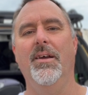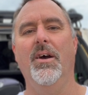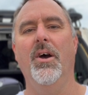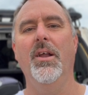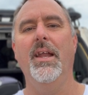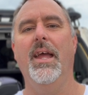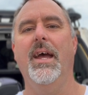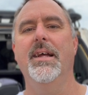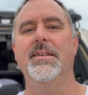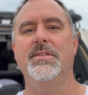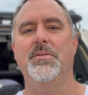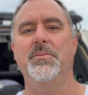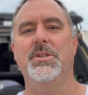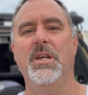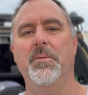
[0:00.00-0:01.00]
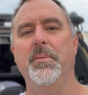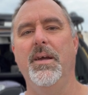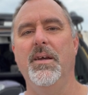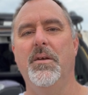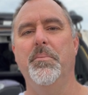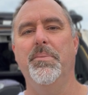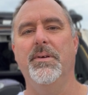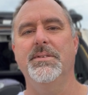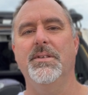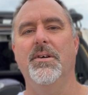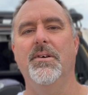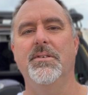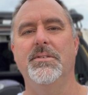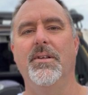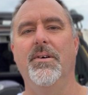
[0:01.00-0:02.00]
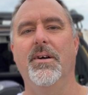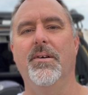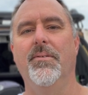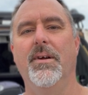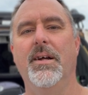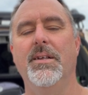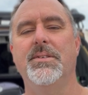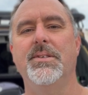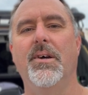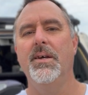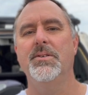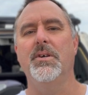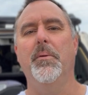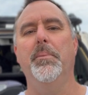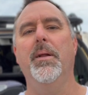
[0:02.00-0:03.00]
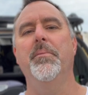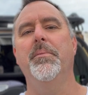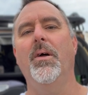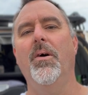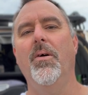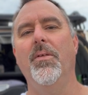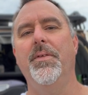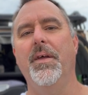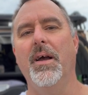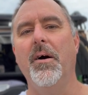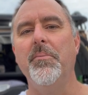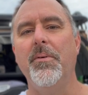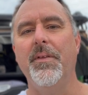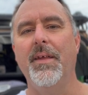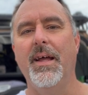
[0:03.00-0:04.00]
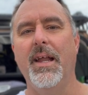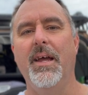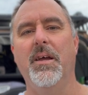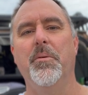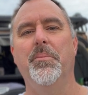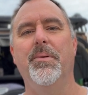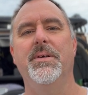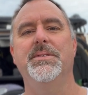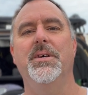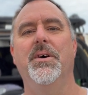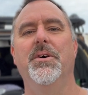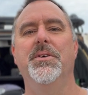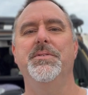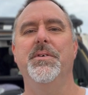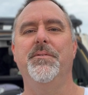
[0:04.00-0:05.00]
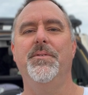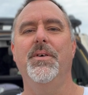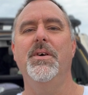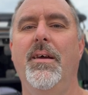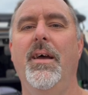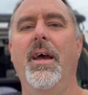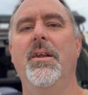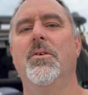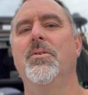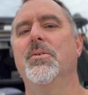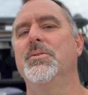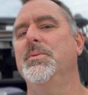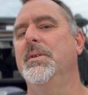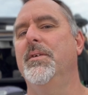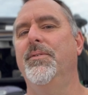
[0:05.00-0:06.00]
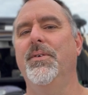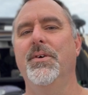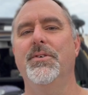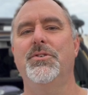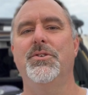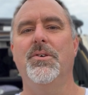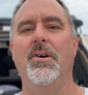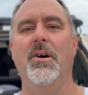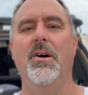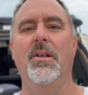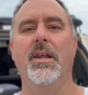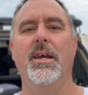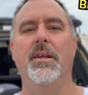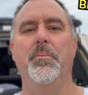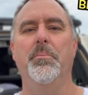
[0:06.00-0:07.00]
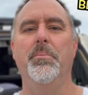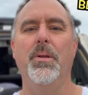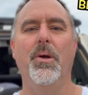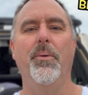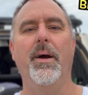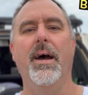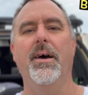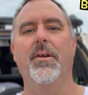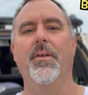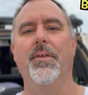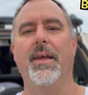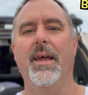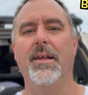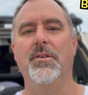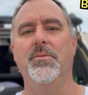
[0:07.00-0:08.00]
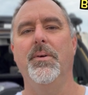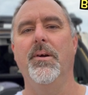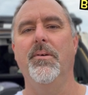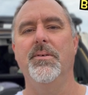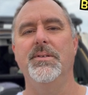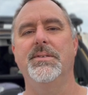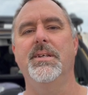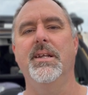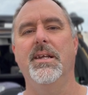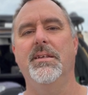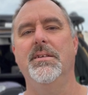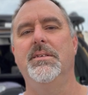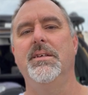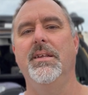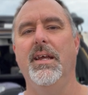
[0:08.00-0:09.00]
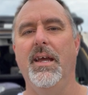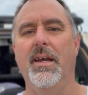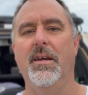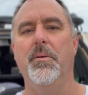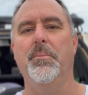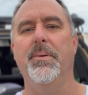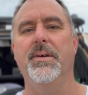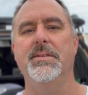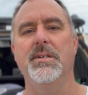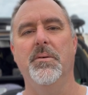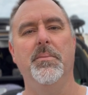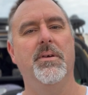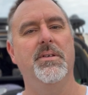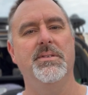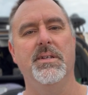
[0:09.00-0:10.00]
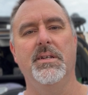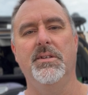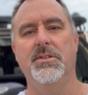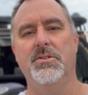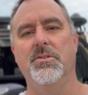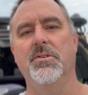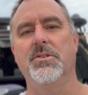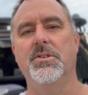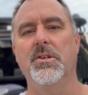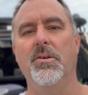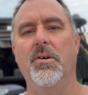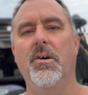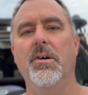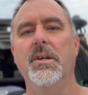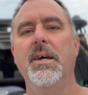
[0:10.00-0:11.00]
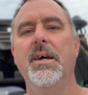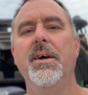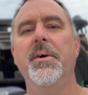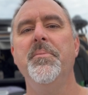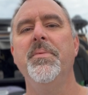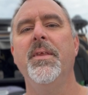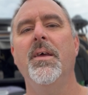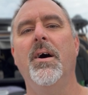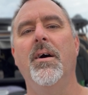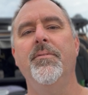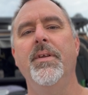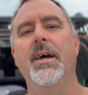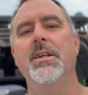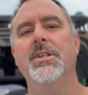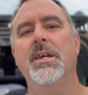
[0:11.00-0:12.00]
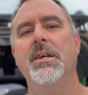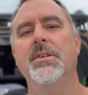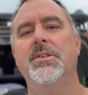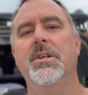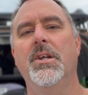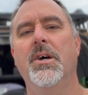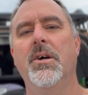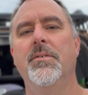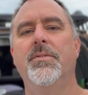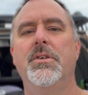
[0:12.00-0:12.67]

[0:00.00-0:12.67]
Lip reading: only had some cheap air compressor hose lying around, so I plumbed the whole thing up with that air compressor hose at first. And of course, with the first trial, it blew out on the end where it was connected to the air compressor because it just got too hot. I've now changed it over